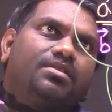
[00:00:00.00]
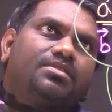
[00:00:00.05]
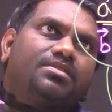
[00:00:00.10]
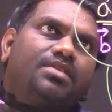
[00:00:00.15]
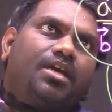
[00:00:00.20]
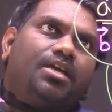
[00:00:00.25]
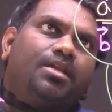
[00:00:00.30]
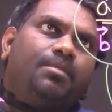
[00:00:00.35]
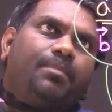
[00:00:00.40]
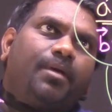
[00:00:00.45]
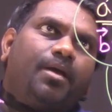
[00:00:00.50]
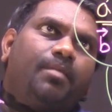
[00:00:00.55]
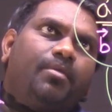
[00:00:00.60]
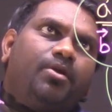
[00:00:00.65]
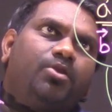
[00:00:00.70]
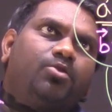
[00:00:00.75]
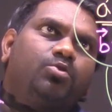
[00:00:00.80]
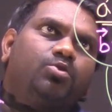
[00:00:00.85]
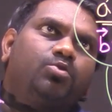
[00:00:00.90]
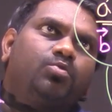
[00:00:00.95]
Sin pi
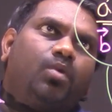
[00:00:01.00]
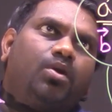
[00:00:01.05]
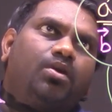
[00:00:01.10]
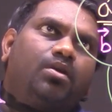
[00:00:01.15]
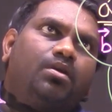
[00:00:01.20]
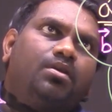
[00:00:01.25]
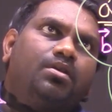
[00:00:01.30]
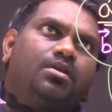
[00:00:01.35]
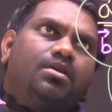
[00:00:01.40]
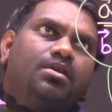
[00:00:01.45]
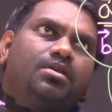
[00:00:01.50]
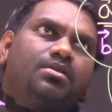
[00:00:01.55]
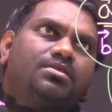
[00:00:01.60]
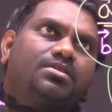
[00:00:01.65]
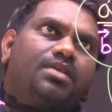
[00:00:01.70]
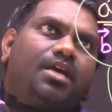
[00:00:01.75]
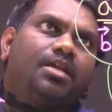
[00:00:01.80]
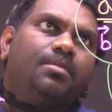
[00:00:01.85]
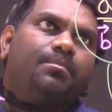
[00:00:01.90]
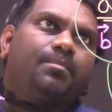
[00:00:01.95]
by 2 is what?
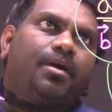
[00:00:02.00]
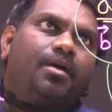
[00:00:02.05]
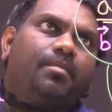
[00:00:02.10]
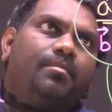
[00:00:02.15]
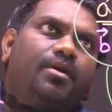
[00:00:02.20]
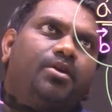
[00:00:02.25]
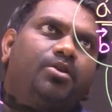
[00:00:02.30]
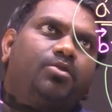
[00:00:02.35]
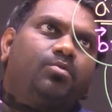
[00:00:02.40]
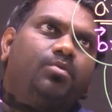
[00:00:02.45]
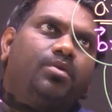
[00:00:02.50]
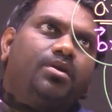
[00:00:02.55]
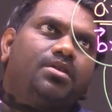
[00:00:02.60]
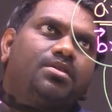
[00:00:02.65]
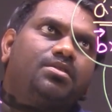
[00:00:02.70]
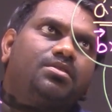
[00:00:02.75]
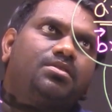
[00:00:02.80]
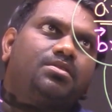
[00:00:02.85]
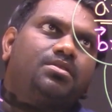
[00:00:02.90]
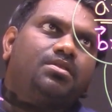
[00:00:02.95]
Sin pi by 2
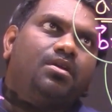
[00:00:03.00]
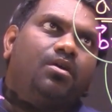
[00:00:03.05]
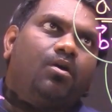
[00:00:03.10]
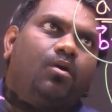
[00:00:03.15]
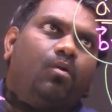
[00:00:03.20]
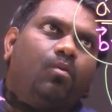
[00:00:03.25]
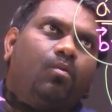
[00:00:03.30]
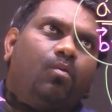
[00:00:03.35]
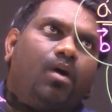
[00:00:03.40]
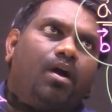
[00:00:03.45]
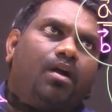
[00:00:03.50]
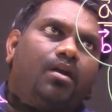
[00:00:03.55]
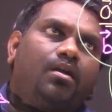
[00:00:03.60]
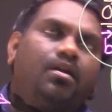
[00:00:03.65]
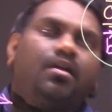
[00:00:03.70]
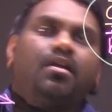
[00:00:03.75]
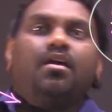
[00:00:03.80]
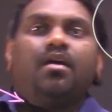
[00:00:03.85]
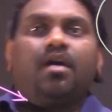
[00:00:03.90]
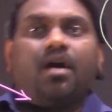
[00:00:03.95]
is
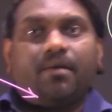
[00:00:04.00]
1.